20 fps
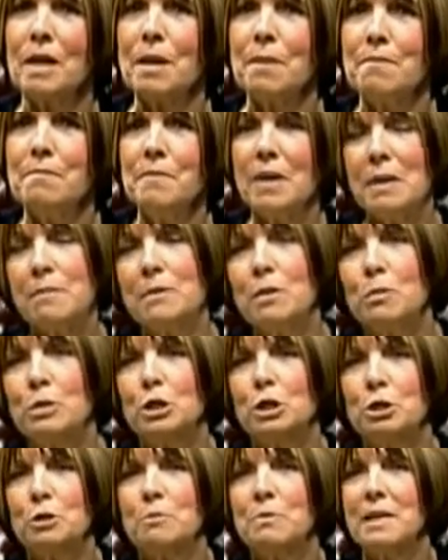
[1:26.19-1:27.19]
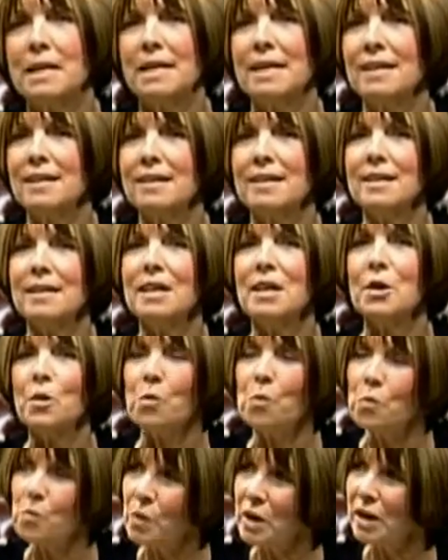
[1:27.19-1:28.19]
Maybe we should begin
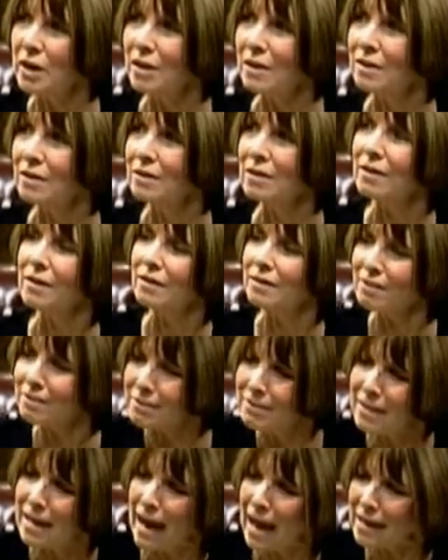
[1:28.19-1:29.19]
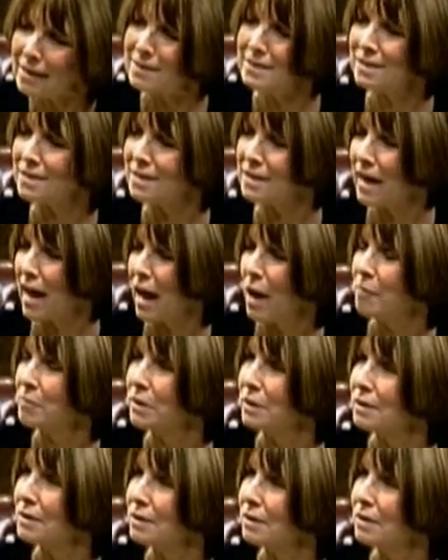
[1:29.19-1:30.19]
where the accident
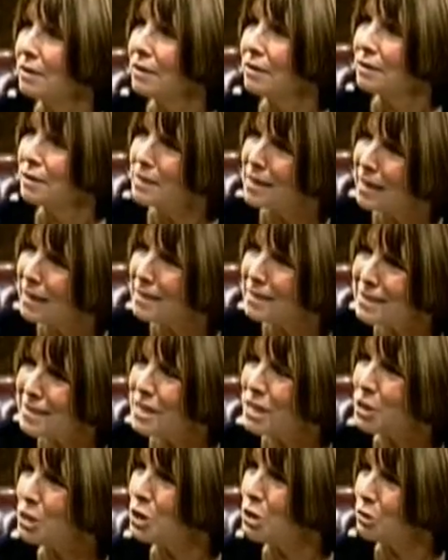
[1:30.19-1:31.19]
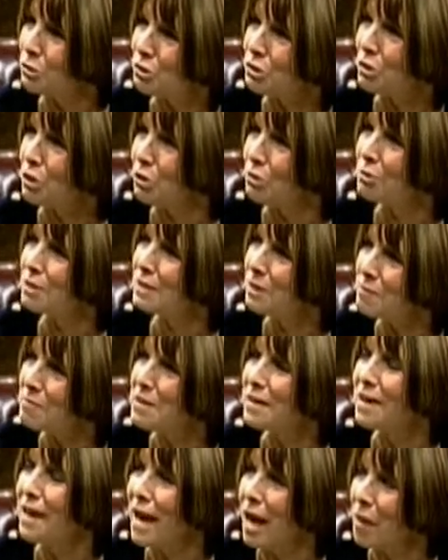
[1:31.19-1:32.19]
happened. 19 years ago,
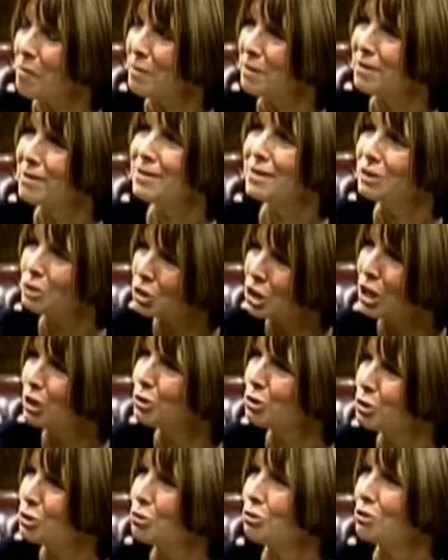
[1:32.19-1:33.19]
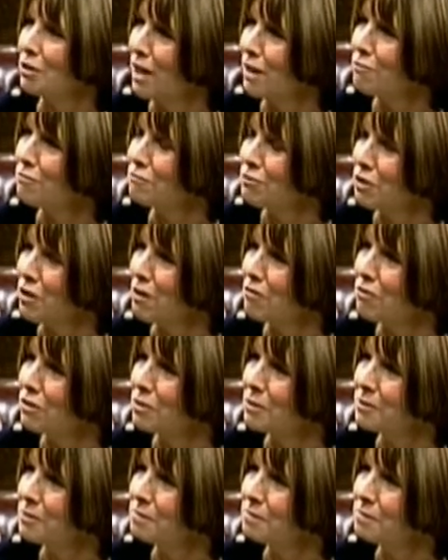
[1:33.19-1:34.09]
something happened that changed your life forever.